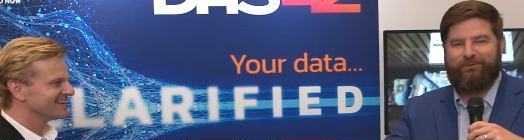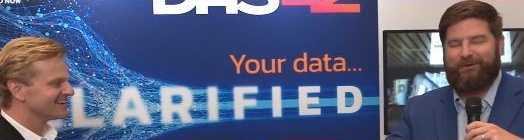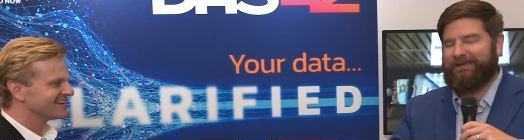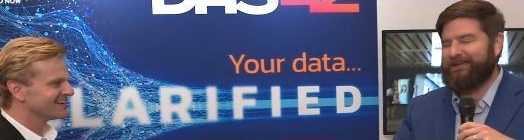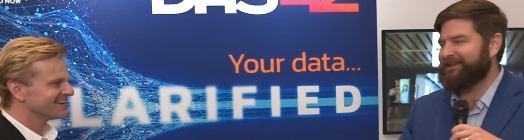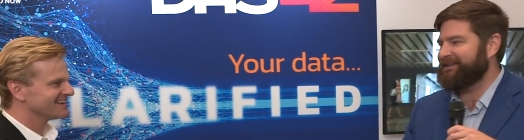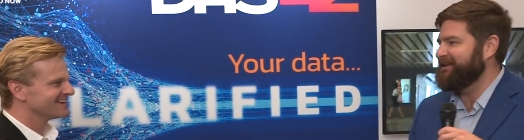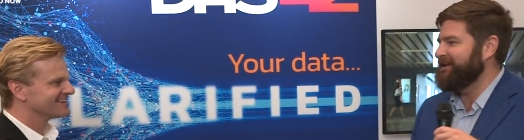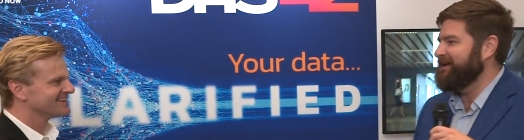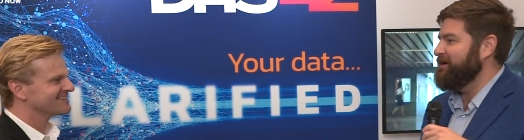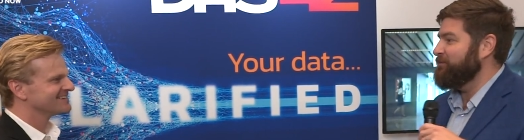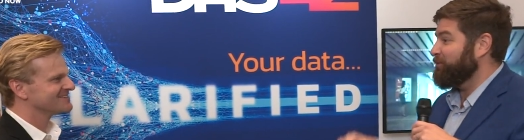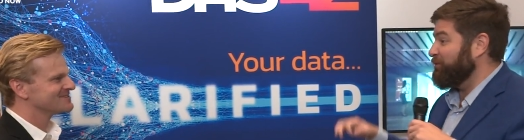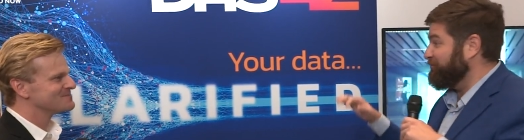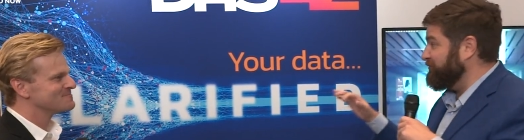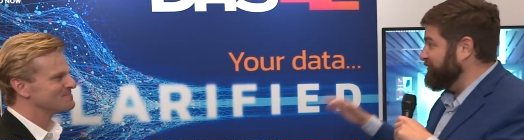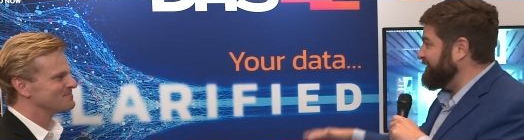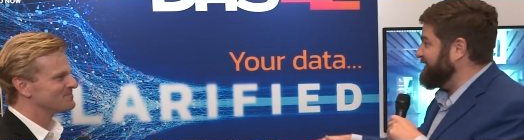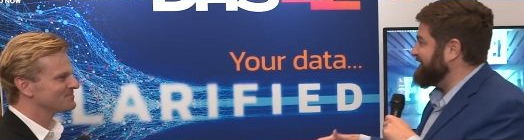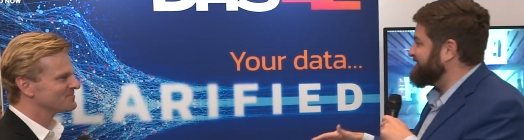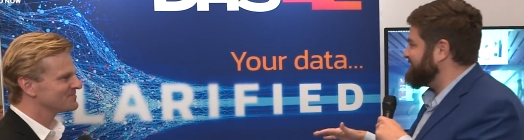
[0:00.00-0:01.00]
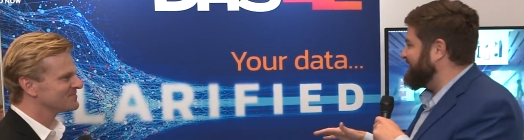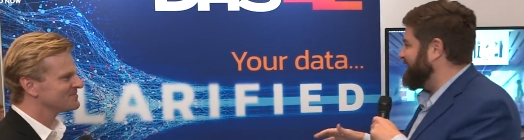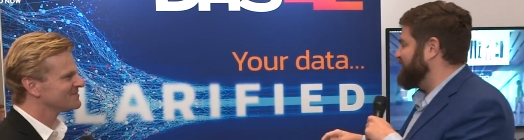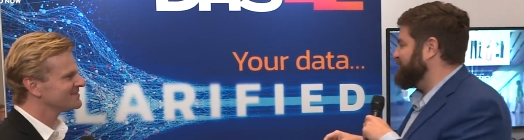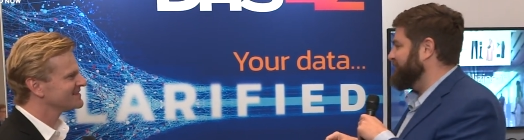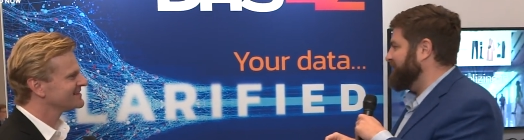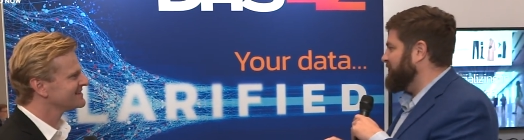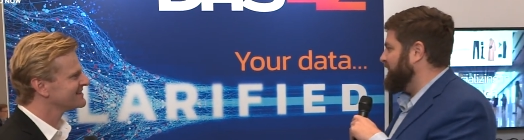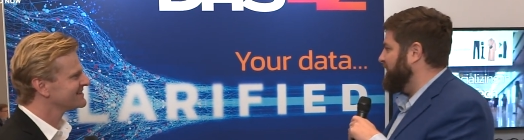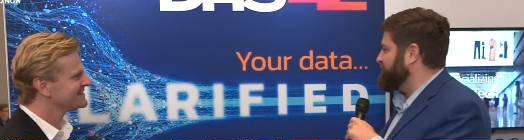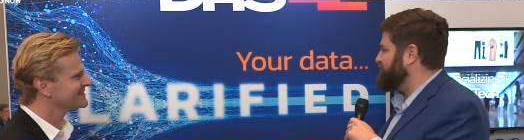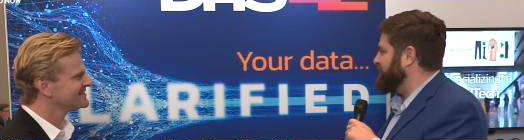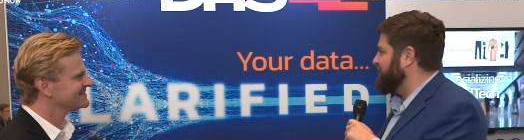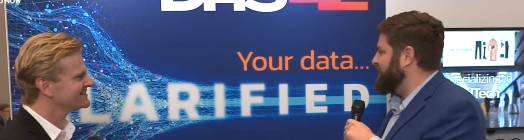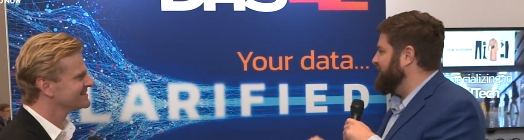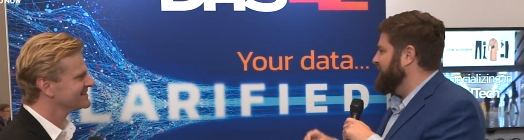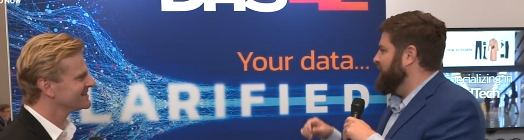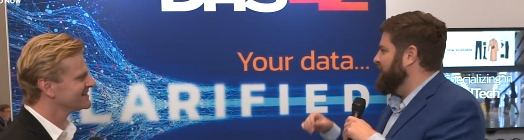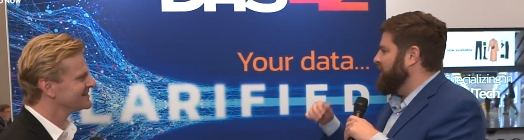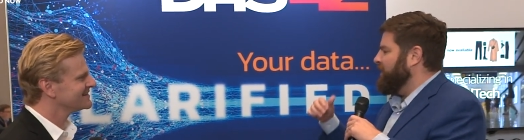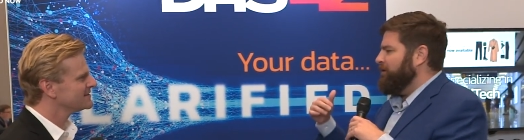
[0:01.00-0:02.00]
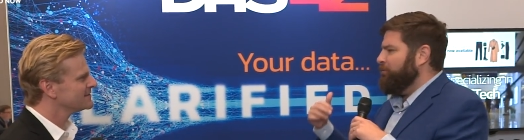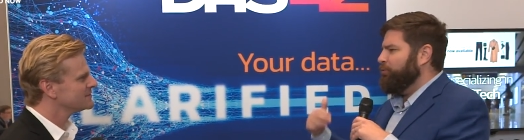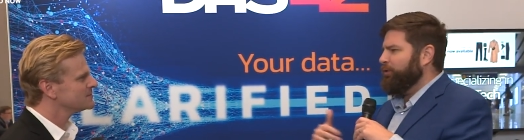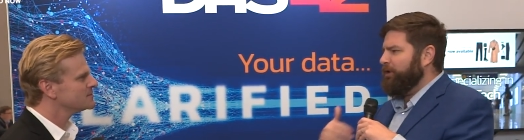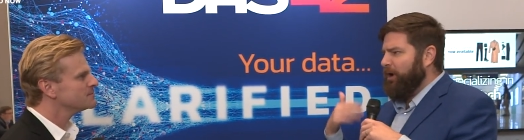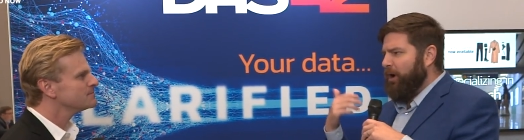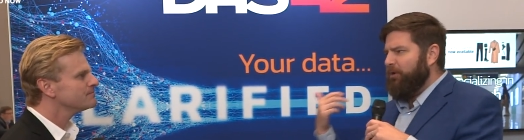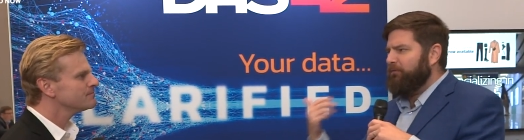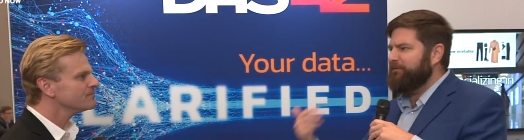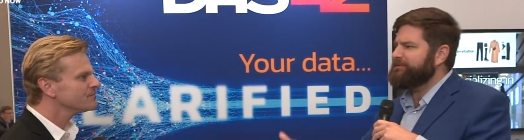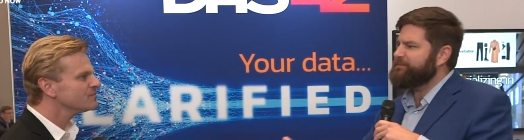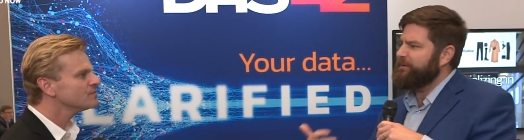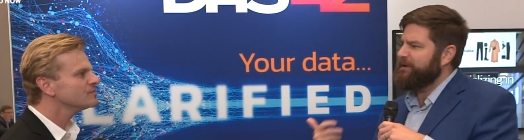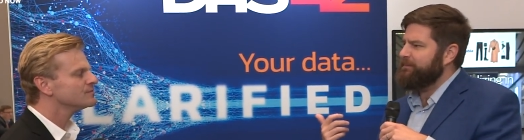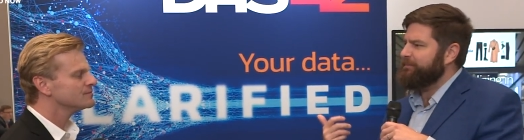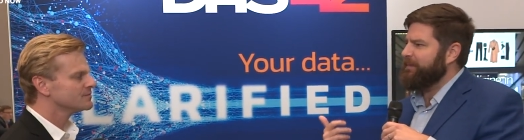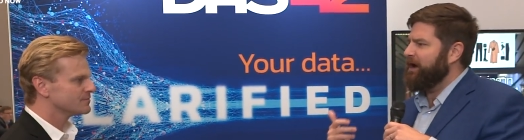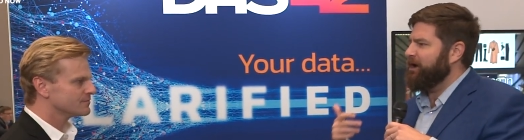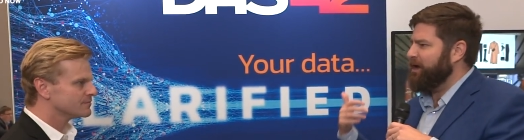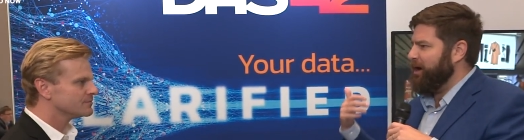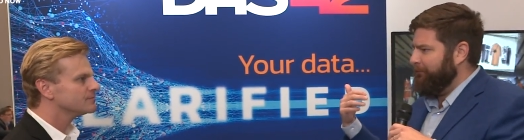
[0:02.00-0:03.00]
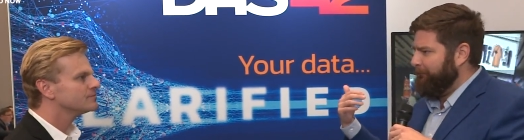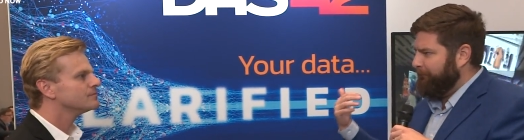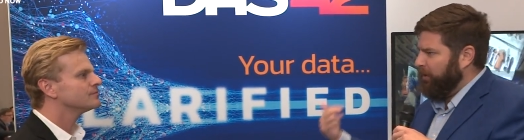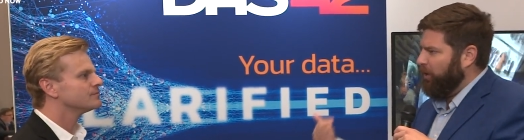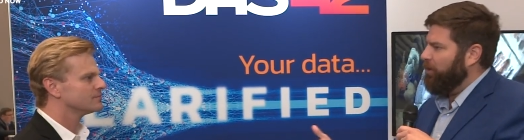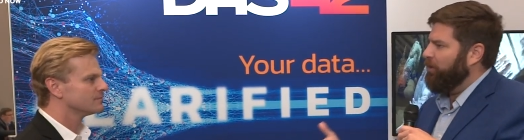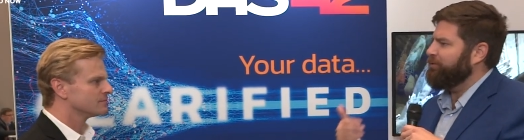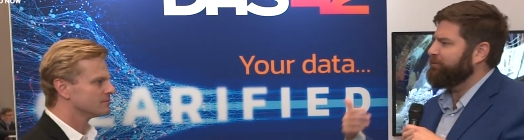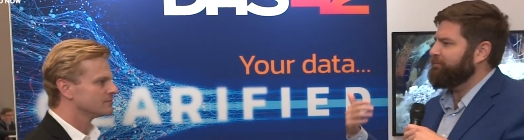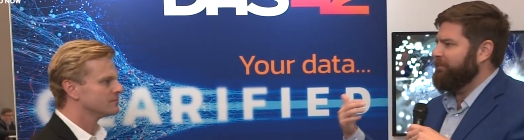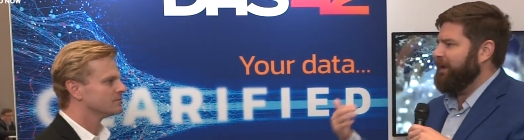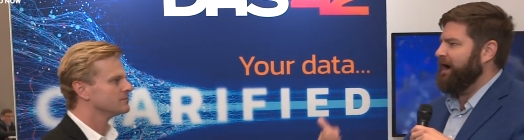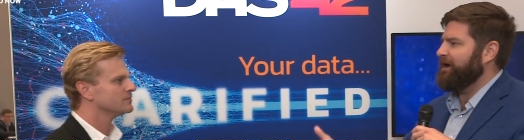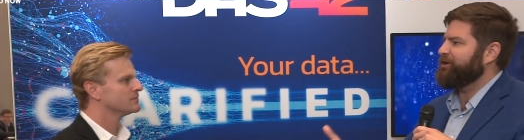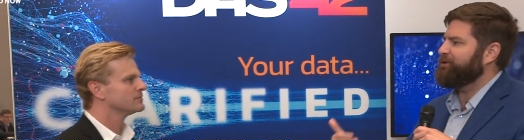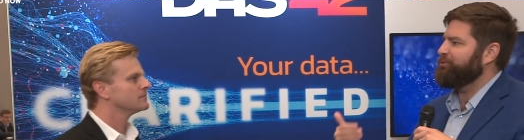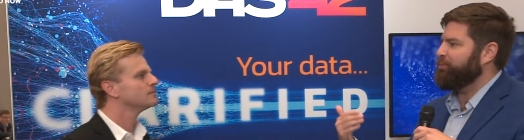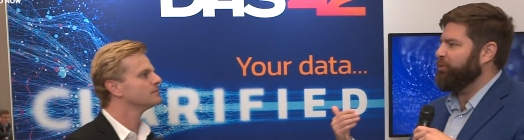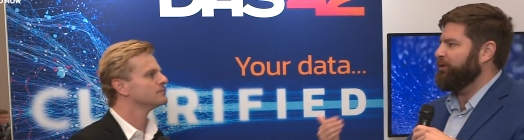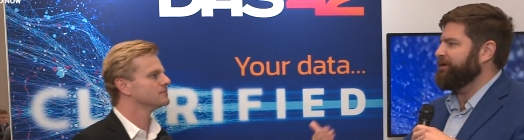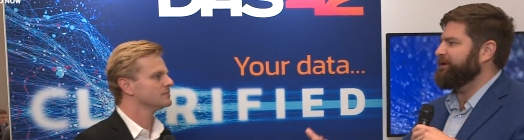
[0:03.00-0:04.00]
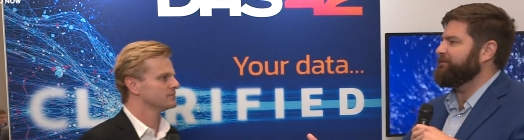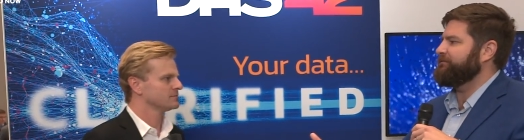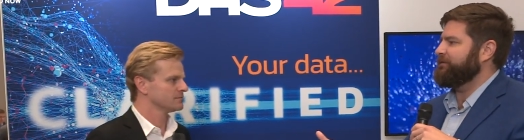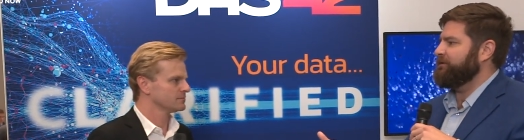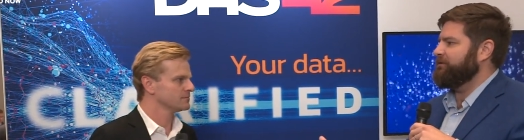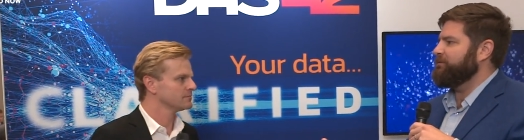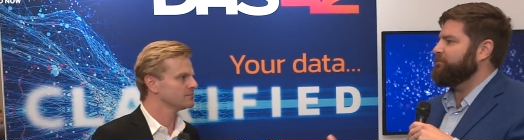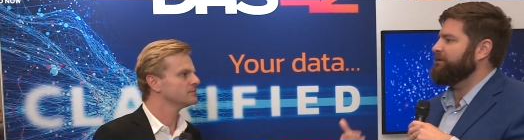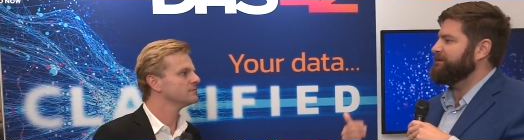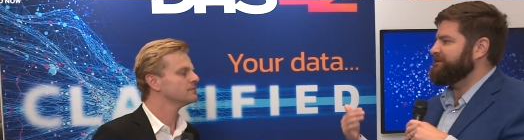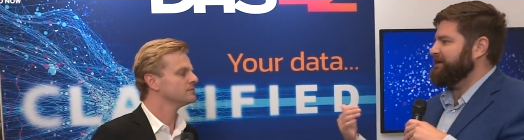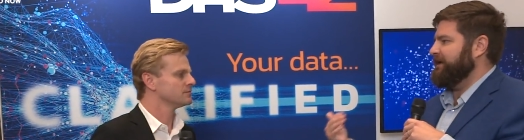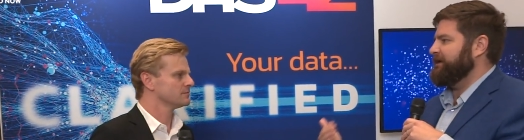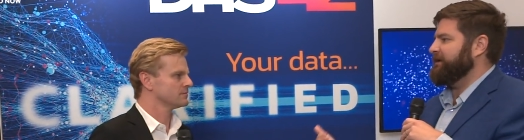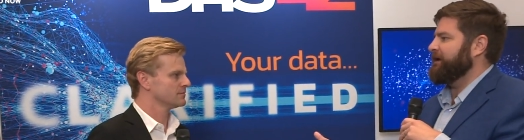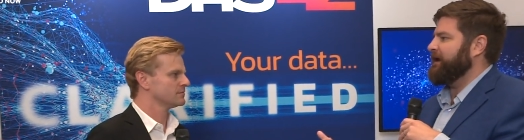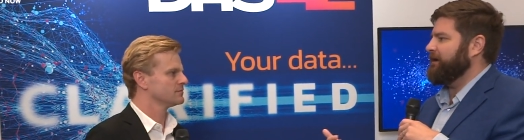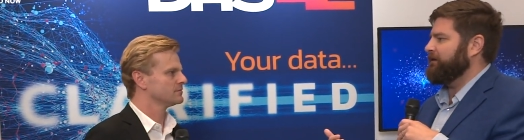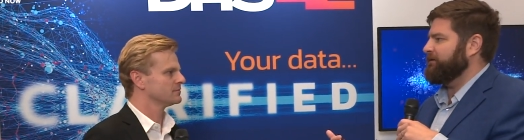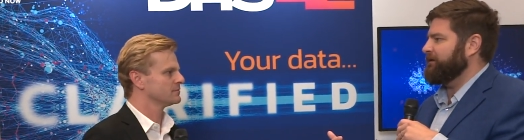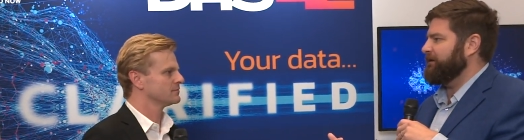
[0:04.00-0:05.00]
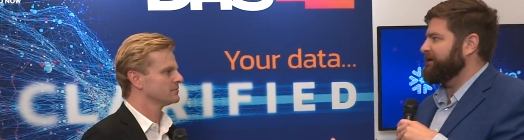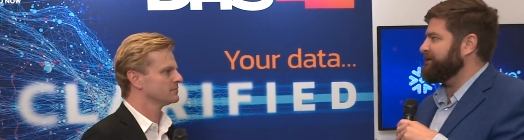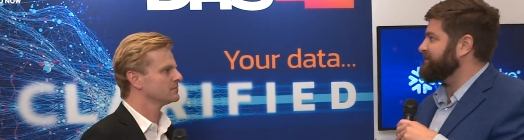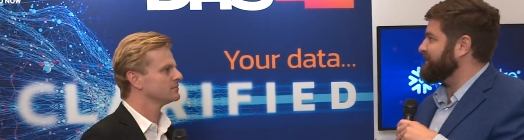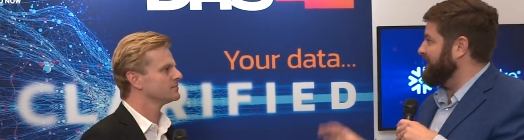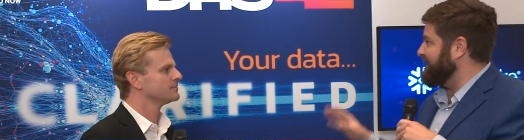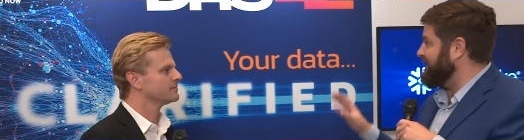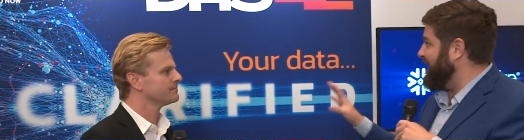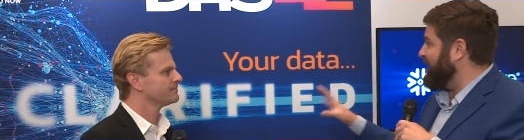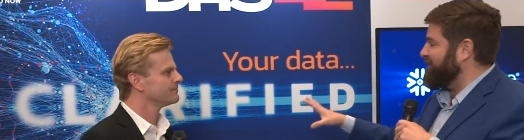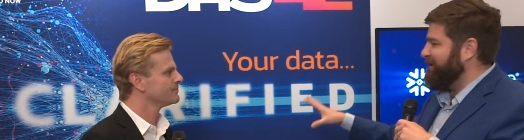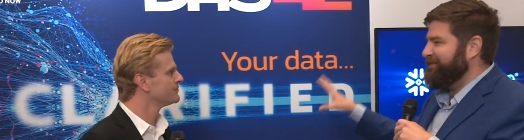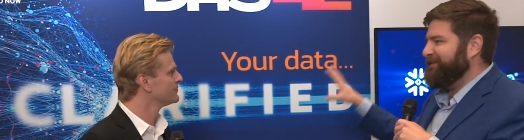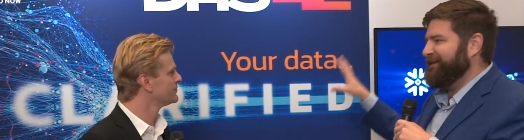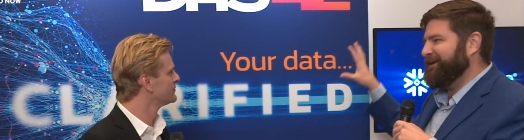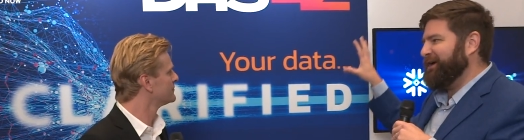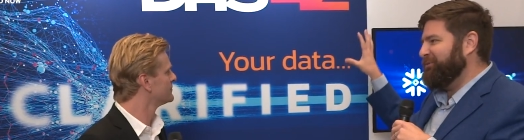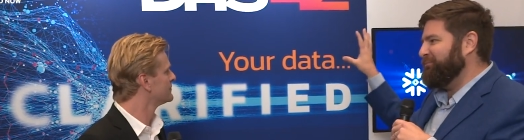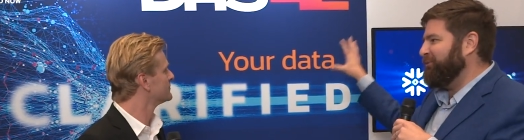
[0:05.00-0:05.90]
Speaker 1: week. We're really excited to relaunch it. We've always been about a bold, modern point of view with data and analytics, and now I think our